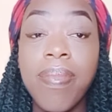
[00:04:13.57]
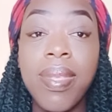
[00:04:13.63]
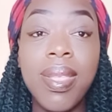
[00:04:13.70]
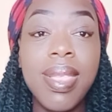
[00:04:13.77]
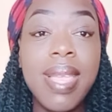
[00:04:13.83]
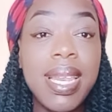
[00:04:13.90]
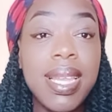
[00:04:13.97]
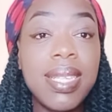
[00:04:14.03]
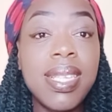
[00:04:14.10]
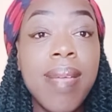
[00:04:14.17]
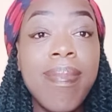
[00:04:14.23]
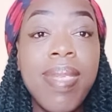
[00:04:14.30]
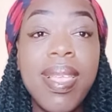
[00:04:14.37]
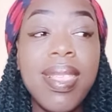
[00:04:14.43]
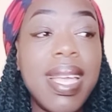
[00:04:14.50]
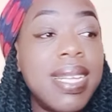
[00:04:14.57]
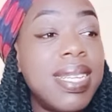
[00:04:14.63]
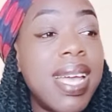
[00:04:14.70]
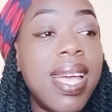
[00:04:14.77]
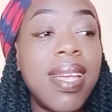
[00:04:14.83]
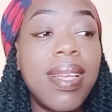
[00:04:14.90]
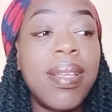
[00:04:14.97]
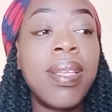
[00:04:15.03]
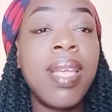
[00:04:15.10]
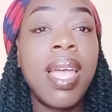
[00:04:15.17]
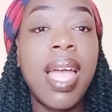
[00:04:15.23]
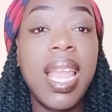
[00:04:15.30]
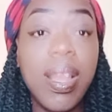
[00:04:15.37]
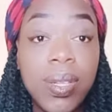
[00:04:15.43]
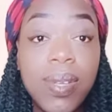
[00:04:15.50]
That is something that a
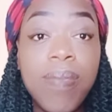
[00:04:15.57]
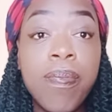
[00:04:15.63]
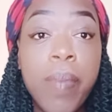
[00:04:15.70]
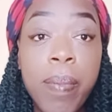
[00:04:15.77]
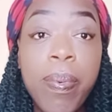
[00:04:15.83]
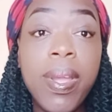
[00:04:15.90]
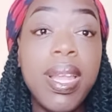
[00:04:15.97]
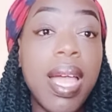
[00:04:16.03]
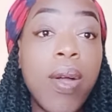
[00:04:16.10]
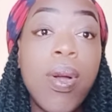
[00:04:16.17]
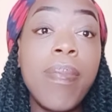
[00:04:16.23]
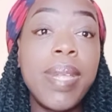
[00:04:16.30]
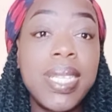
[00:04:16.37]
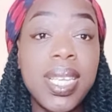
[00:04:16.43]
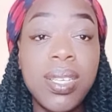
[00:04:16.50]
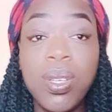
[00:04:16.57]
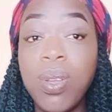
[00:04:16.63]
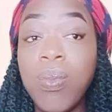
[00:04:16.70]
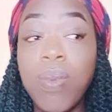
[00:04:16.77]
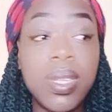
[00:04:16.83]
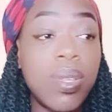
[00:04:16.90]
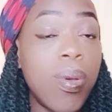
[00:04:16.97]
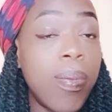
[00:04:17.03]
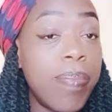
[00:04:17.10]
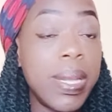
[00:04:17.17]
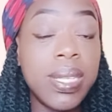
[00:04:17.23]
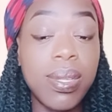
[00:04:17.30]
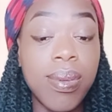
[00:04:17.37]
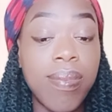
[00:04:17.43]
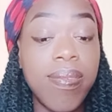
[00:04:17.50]
lot of people in our comment section were so
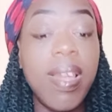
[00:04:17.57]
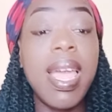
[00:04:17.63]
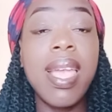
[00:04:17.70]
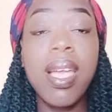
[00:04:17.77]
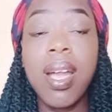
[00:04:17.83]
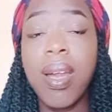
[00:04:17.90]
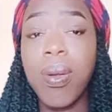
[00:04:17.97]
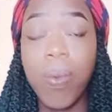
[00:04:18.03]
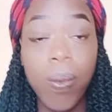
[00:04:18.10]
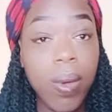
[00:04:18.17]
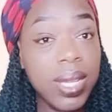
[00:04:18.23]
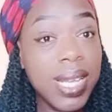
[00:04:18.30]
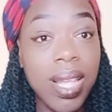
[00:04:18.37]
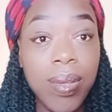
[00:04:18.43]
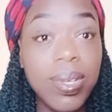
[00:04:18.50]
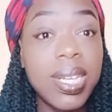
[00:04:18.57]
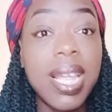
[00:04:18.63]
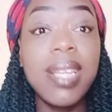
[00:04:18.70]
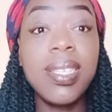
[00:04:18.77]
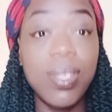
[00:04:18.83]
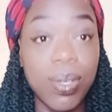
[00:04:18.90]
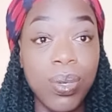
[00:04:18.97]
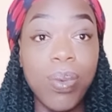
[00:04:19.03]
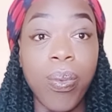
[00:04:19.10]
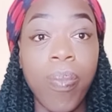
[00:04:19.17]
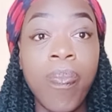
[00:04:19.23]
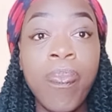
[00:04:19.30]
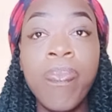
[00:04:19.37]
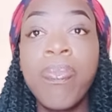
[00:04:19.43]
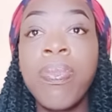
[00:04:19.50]
pissed off. Like, what are you trying to do?
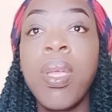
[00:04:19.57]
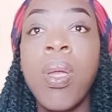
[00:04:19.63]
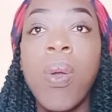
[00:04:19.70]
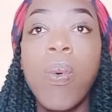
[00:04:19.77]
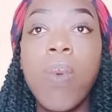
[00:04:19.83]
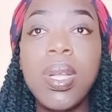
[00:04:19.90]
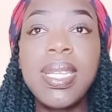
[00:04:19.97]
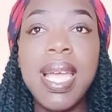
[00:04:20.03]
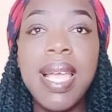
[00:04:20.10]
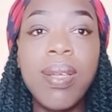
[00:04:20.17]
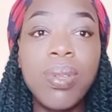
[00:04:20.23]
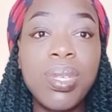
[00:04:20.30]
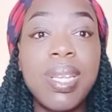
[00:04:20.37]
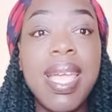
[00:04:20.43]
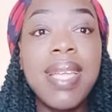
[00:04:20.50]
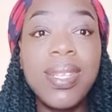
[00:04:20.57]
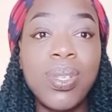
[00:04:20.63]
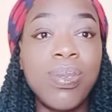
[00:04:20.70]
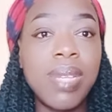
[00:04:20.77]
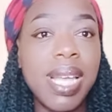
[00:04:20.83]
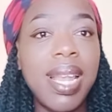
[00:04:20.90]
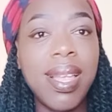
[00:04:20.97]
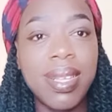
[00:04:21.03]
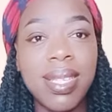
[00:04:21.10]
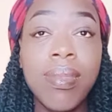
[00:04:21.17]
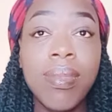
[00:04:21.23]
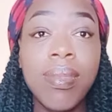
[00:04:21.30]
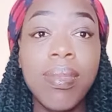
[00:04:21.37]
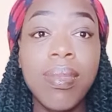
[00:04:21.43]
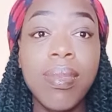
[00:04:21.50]
What are you trying to tell us?
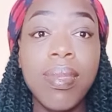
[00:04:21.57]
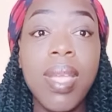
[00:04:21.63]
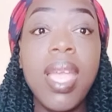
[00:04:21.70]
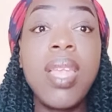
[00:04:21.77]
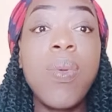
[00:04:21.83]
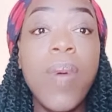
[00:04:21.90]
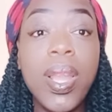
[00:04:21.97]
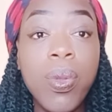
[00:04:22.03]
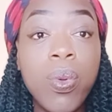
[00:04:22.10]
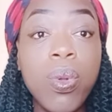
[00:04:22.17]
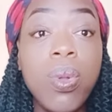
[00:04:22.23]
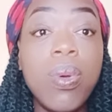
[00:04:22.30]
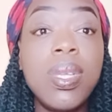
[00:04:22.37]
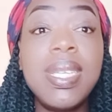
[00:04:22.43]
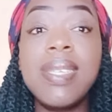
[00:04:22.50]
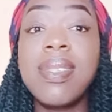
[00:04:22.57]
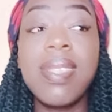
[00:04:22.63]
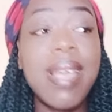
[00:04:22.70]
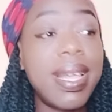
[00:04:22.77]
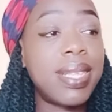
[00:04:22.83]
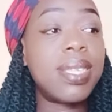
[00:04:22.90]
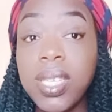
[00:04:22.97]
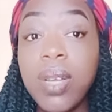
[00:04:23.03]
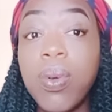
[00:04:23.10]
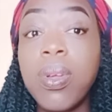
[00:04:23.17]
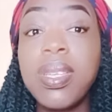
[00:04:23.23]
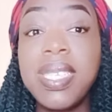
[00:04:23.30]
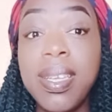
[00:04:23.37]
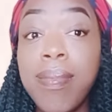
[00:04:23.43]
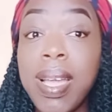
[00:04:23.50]
Anyone could notice that.
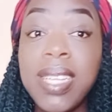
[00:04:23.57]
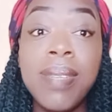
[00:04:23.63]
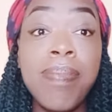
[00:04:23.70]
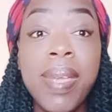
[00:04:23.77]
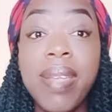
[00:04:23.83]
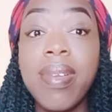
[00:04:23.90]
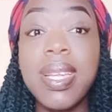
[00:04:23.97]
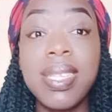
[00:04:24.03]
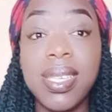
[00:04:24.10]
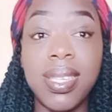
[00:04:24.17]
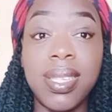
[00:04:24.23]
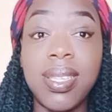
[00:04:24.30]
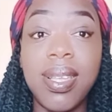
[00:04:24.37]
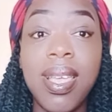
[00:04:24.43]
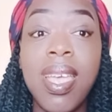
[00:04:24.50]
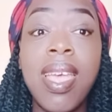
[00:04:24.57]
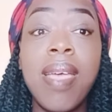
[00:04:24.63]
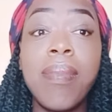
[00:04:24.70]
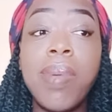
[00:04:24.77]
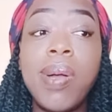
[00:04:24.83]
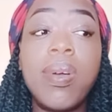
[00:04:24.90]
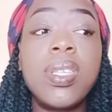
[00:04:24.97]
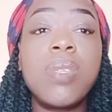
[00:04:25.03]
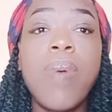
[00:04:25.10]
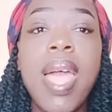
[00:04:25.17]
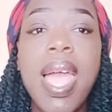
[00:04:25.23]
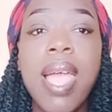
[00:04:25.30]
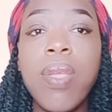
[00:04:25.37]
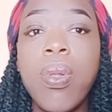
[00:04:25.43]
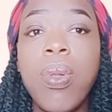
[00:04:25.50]
She might be racist. Because why
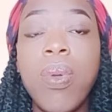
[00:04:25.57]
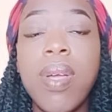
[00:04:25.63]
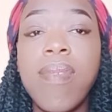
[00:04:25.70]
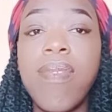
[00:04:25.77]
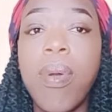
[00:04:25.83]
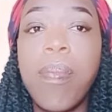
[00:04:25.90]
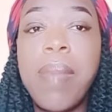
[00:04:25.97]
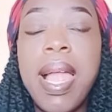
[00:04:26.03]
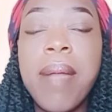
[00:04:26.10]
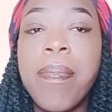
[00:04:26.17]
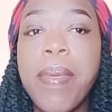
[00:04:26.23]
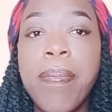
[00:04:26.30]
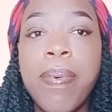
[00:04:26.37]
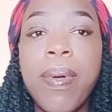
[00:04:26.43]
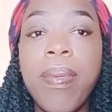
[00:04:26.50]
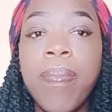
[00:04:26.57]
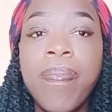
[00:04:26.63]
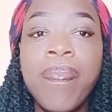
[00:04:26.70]
are you looking for black people?